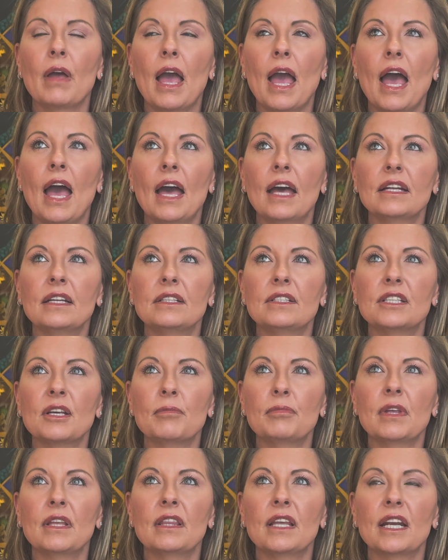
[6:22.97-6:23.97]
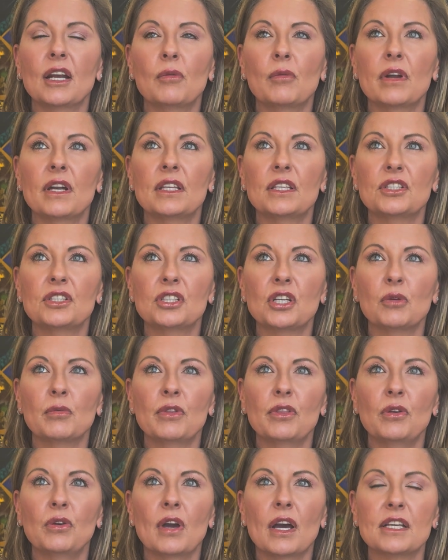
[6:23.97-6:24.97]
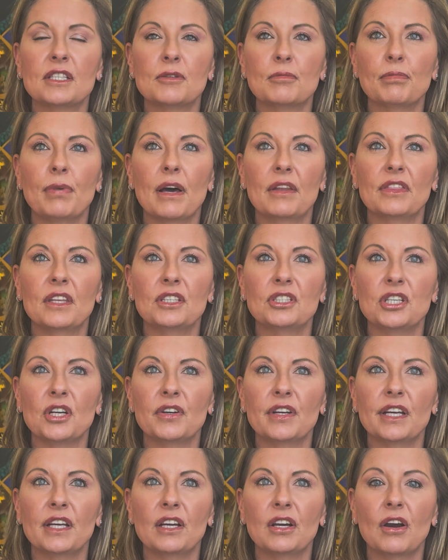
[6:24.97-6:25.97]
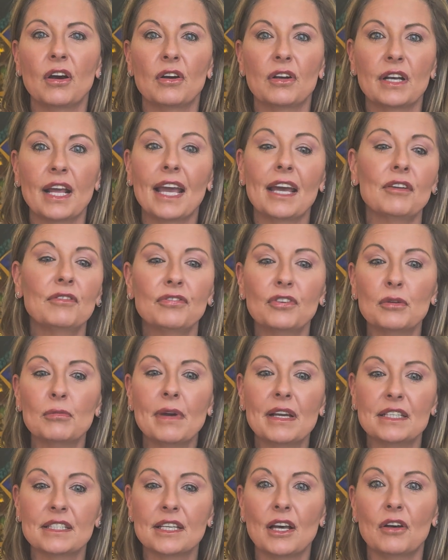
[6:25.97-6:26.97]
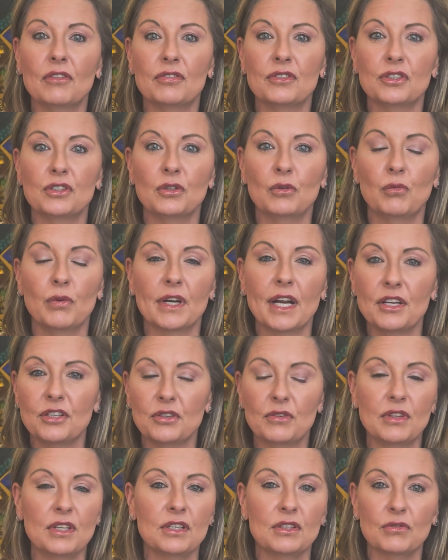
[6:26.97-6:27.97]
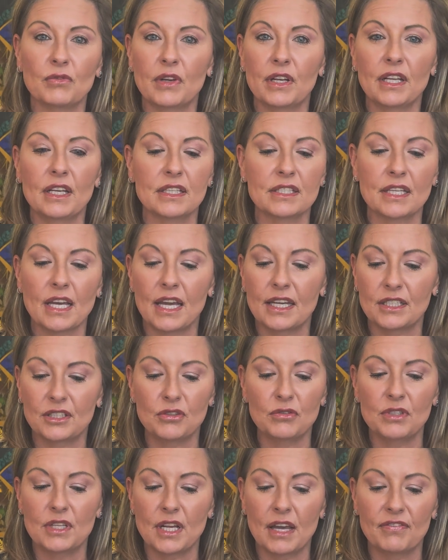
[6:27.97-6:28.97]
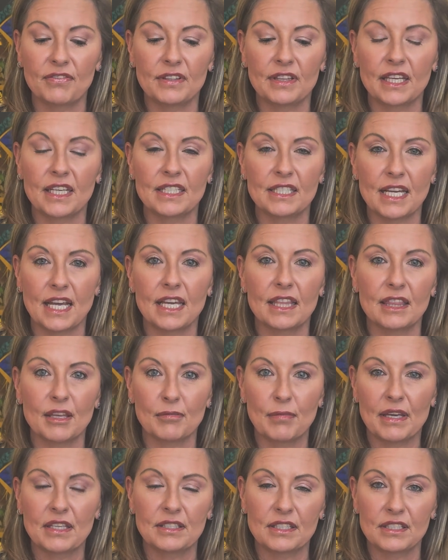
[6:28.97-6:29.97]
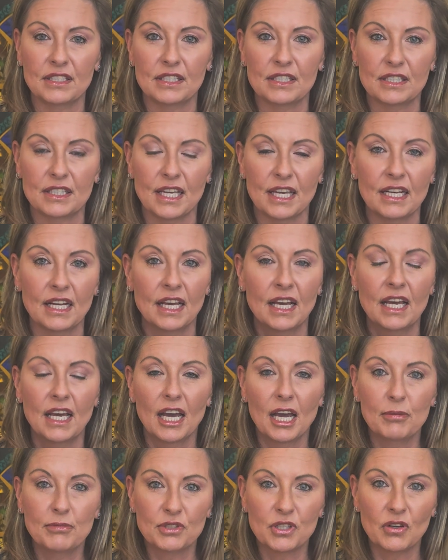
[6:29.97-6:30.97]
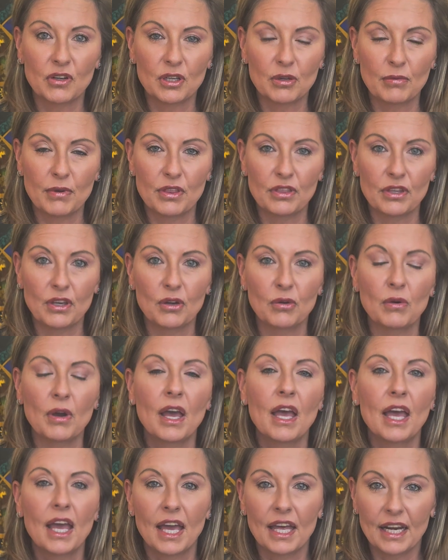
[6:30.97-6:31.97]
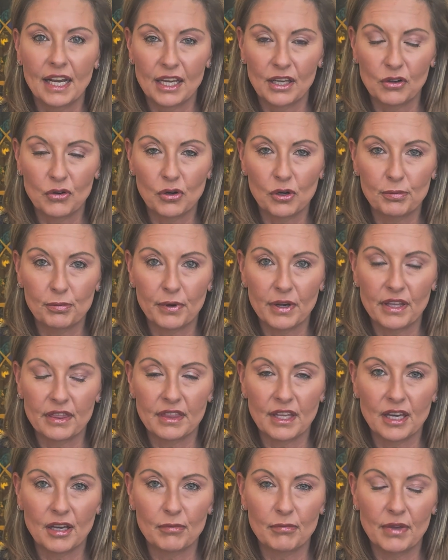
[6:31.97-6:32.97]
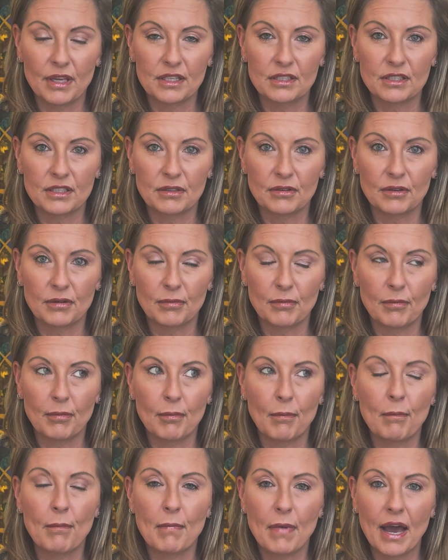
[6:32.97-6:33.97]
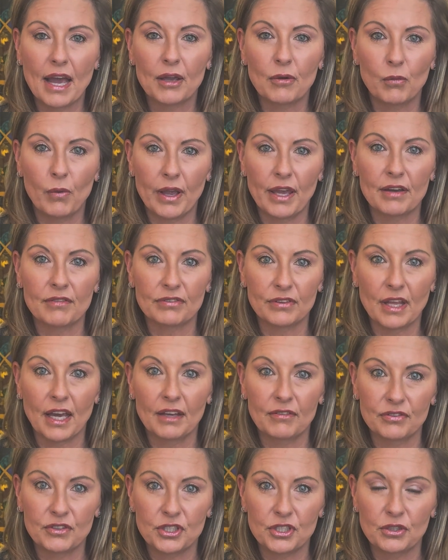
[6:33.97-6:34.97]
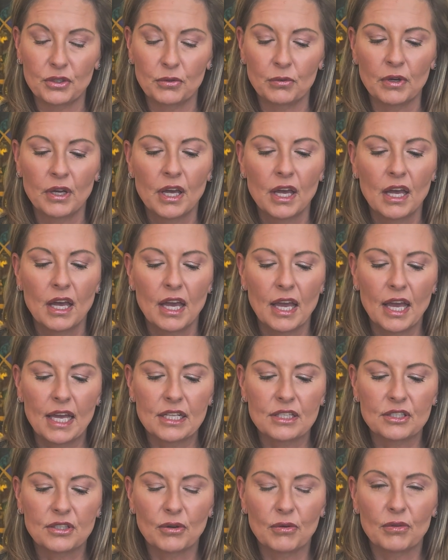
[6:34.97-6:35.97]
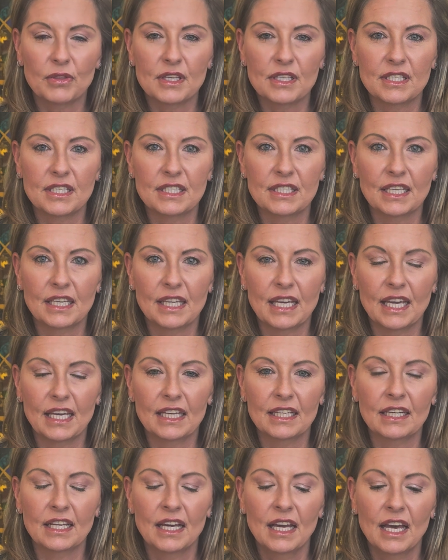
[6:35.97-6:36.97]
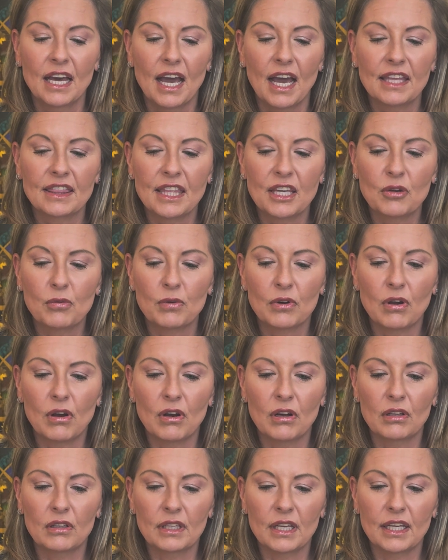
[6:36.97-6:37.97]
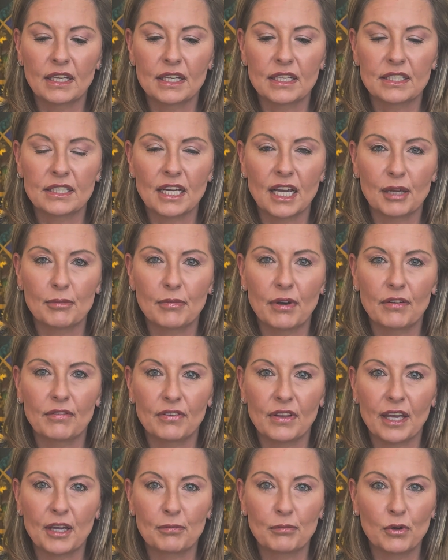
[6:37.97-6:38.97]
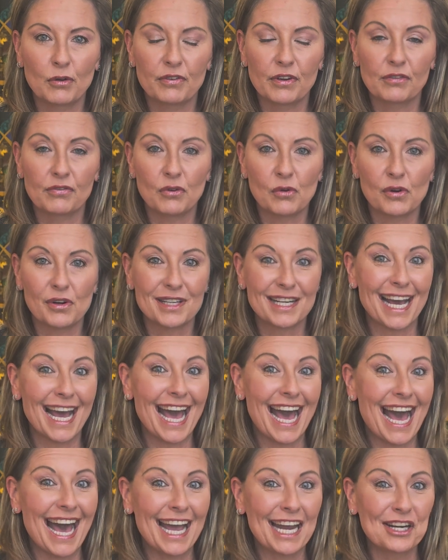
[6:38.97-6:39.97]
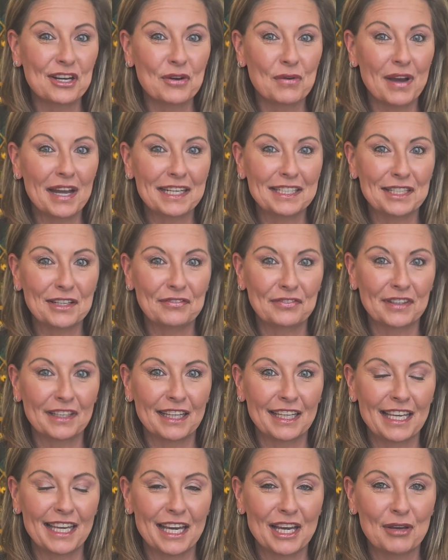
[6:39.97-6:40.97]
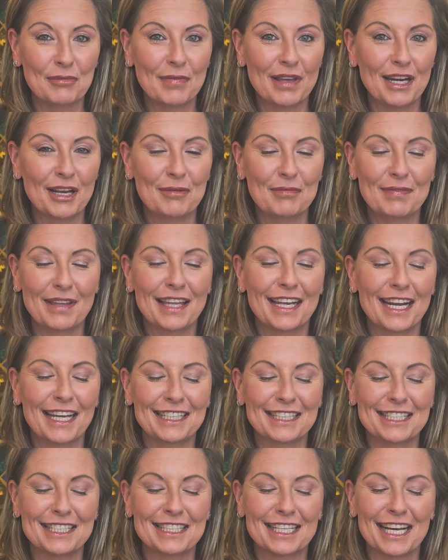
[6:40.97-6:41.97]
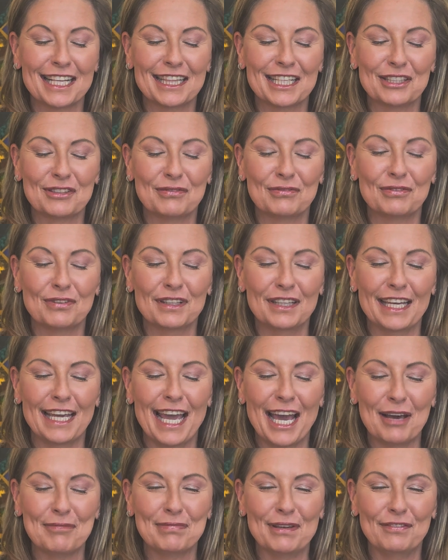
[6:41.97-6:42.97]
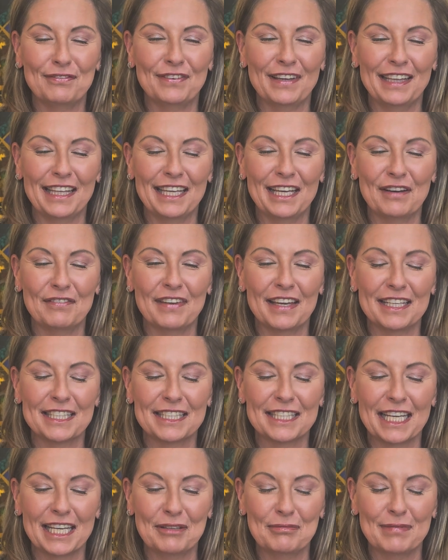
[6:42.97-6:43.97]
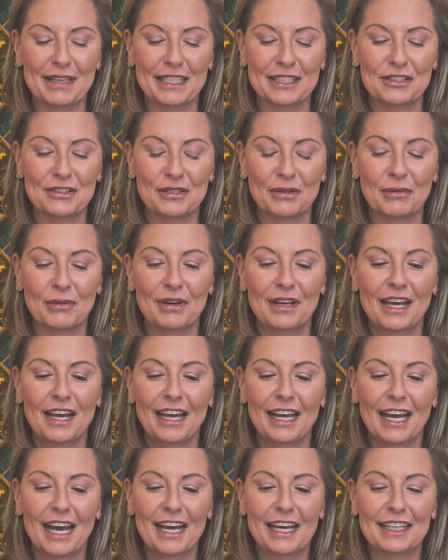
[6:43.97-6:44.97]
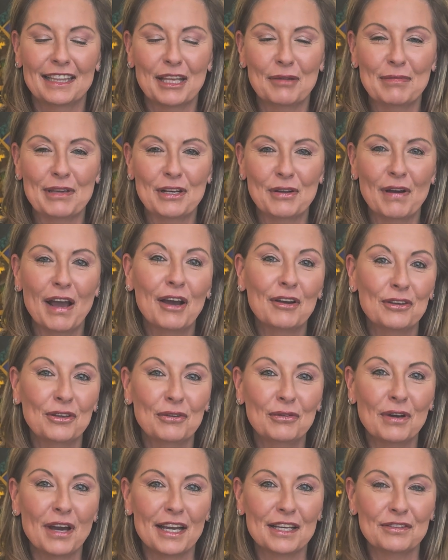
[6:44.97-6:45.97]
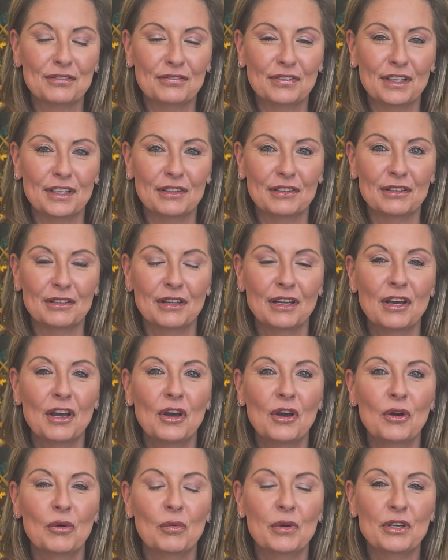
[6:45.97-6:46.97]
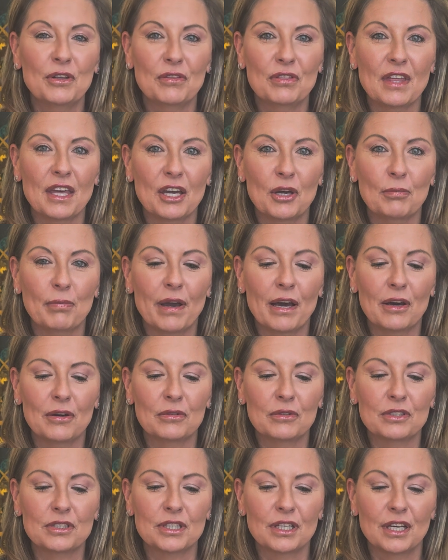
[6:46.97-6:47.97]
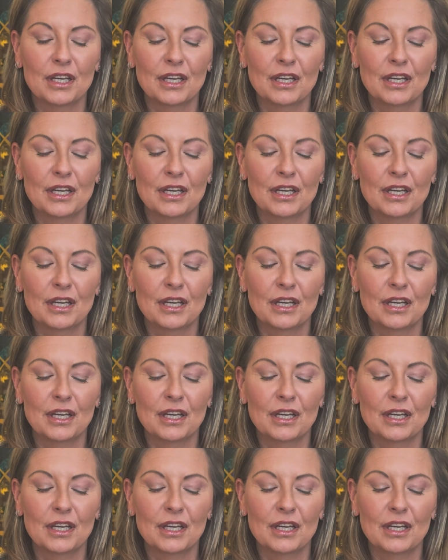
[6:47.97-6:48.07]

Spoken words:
had something that I wanted to share with you guys about the Chariot card and for myself too. When I do these readings, I do definitely take the messages that I'm sharing with you and I incorporate them into my way of life too. And so this is, again, I think we're all in a time of like moving forward. I know I definitely am. And I just got this really happy feeling of excitement. So let me know how you guys feel when you think about